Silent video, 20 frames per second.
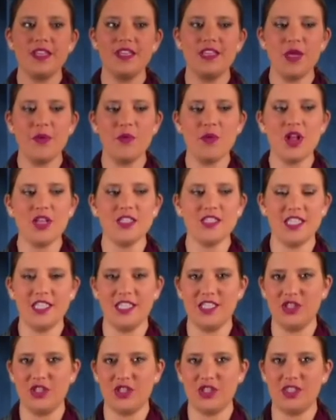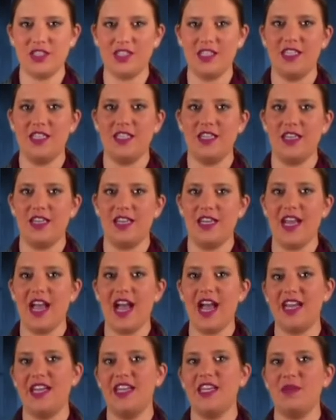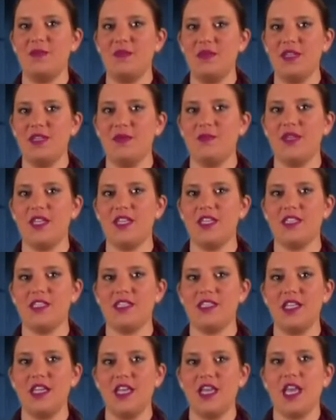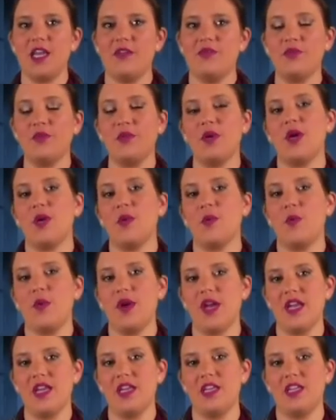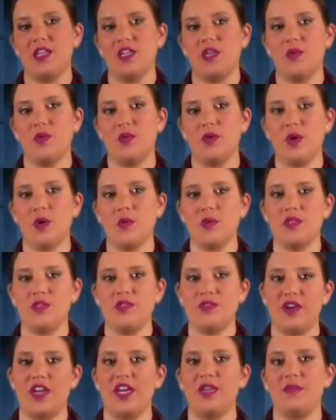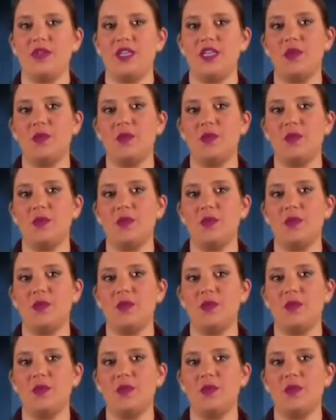They were all taking turns in hiding me, because everywhere I went, he would always find me.